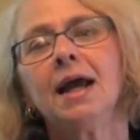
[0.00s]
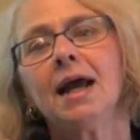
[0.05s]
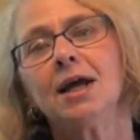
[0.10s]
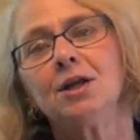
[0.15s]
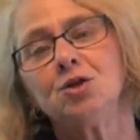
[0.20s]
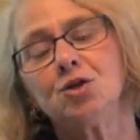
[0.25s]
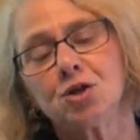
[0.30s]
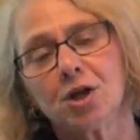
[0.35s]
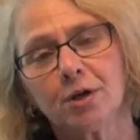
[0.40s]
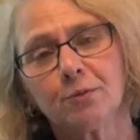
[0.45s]

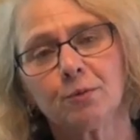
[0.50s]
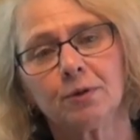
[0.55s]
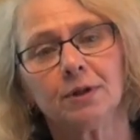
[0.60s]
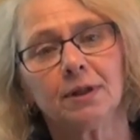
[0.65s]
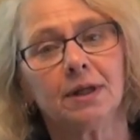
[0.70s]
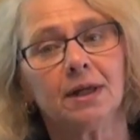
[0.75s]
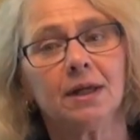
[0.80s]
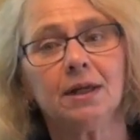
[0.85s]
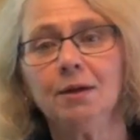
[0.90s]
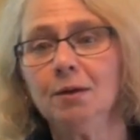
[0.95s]
and
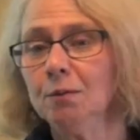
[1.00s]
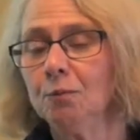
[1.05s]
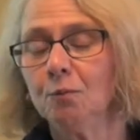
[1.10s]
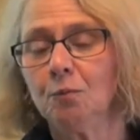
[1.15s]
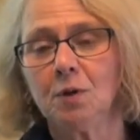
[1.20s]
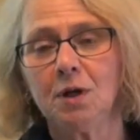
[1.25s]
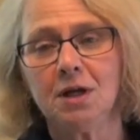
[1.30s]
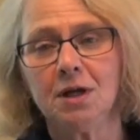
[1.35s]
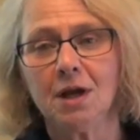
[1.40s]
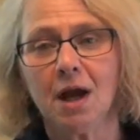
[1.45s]
generally
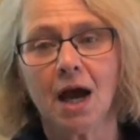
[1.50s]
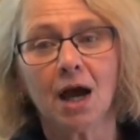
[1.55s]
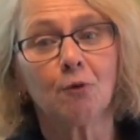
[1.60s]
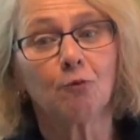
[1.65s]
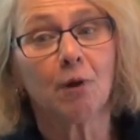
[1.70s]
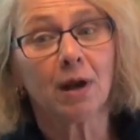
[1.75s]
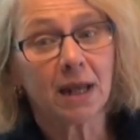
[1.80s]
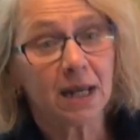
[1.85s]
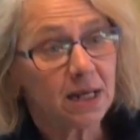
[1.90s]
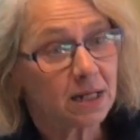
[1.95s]
we uh,
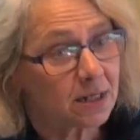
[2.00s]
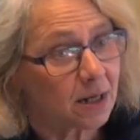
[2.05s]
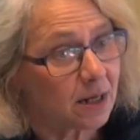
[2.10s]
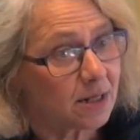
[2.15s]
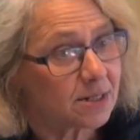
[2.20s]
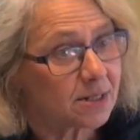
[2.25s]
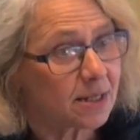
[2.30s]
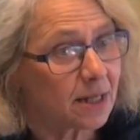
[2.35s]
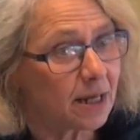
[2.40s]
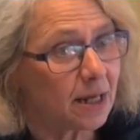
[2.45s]

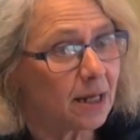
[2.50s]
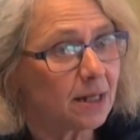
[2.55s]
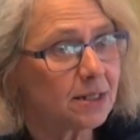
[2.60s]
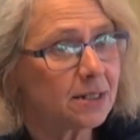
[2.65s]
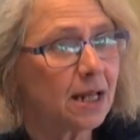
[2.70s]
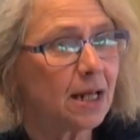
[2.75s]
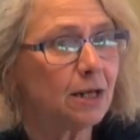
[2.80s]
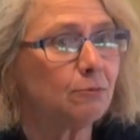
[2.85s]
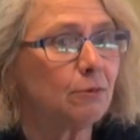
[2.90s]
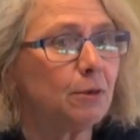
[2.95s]
recognize
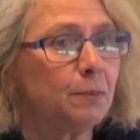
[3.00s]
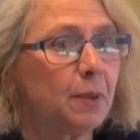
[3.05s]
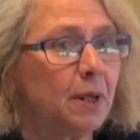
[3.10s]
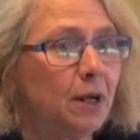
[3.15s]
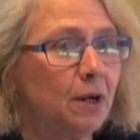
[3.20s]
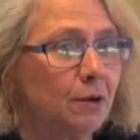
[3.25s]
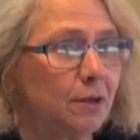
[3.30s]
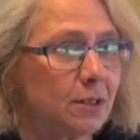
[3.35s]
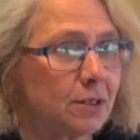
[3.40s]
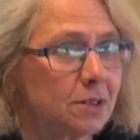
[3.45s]
that and
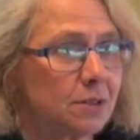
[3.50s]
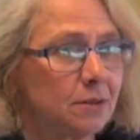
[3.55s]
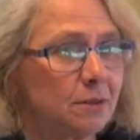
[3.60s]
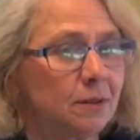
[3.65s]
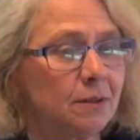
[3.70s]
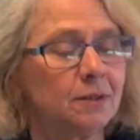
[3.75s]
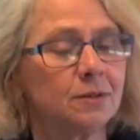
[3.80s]
repair it.